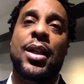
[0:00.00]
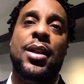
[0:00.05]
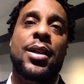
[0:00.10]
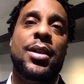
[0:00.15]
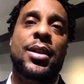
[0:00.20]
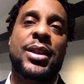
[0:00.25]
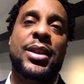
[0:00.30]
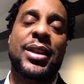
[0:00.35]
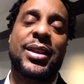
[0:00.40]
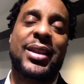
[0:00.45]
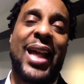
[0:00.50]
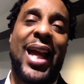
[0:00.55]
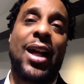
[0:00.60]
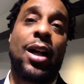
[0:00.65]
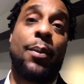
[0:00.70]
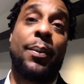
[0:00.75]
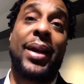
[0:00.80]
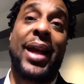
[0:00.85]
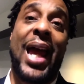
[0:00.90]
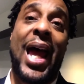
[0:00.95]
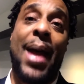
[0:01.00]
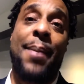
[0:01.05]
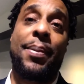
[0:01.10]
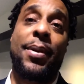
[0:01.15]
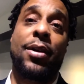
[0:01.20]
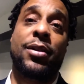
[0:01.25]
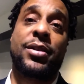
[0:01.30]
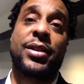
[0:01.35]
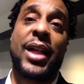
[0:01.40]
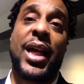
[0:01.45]
she's not gonna be happy
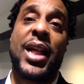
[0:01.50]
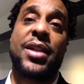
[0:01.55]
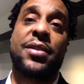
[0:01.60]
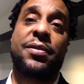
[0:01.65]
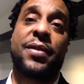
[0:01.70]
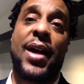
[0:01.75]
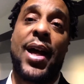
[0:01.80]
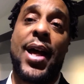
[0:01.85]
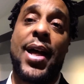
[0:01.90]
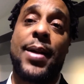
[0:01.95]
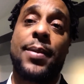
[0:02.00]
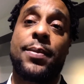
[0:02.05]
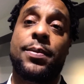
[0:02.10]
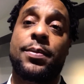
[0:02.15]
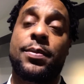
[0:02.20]
or satisfied.